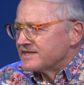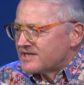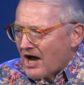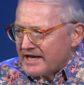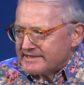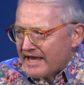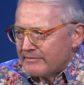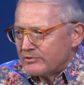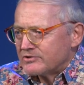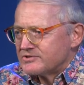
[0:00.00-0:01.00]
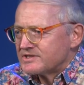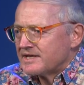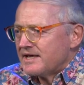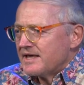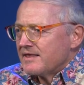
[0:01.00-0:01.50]
tie tables,
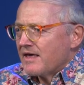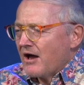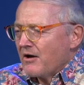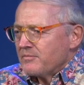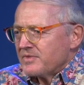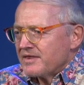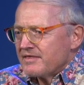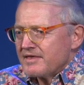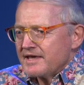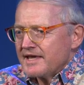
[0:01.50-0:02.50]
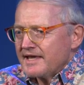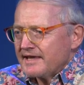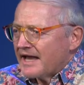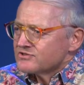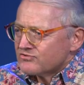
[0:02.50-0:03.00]

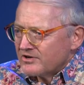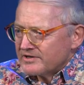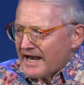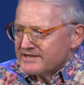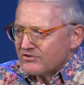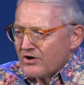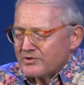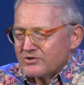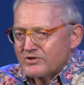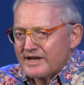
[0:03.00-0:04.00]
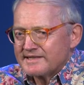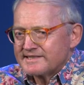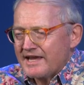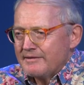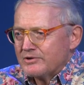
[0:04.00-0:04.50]
the astronomical
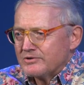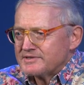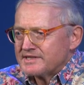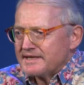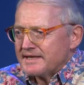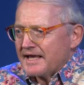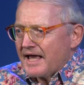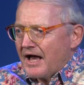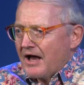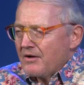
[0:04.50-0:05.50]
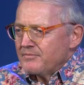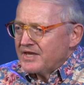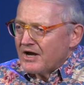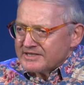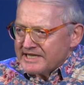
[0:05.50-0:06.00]
tables,
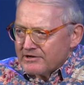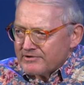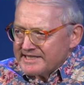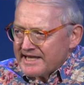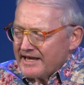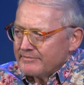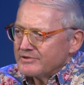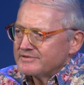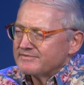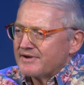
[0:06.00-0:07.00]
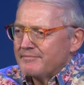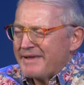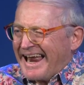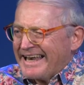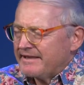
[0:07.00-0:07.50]
the artillery tables, very
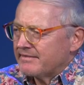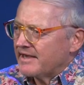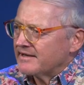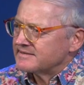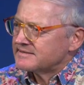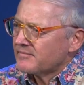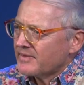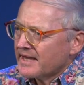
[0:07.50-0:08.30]
manly things.